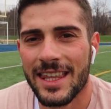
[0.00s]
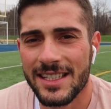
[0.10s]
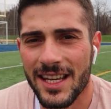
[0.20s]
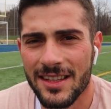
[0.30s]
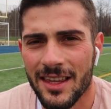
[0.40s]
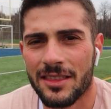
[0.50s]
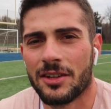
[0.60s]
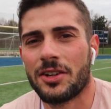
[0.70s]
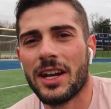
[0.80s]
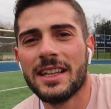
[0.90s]
They say that the
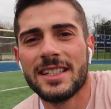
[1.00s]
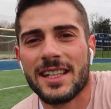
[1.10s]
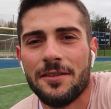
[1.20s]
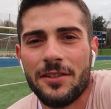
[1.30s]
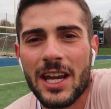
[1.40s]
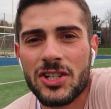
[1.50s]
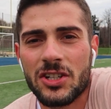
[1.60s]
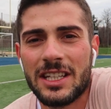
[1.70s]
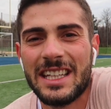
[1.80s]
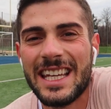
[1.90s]
greatest
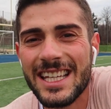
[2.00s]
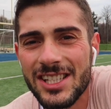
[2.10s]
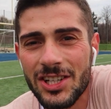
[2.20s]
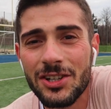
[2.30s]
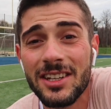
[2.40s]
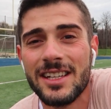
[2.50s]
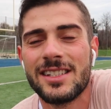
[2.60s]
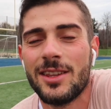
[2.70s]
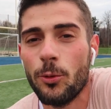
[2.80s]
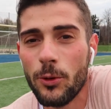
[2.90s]
invention in history
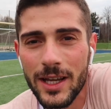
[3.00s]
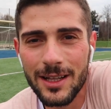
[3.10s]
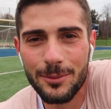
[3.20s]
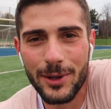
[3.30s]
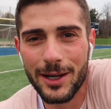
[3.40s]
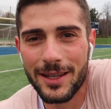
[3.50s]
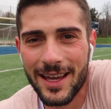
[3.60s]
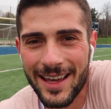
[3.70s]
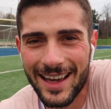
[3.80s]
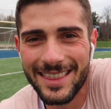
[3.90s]
is the wheel, but
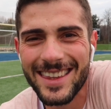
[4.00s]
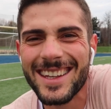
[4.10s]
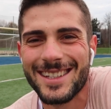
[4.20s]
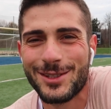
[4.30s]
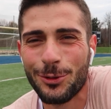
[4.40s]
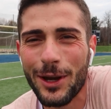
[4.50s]
I think it's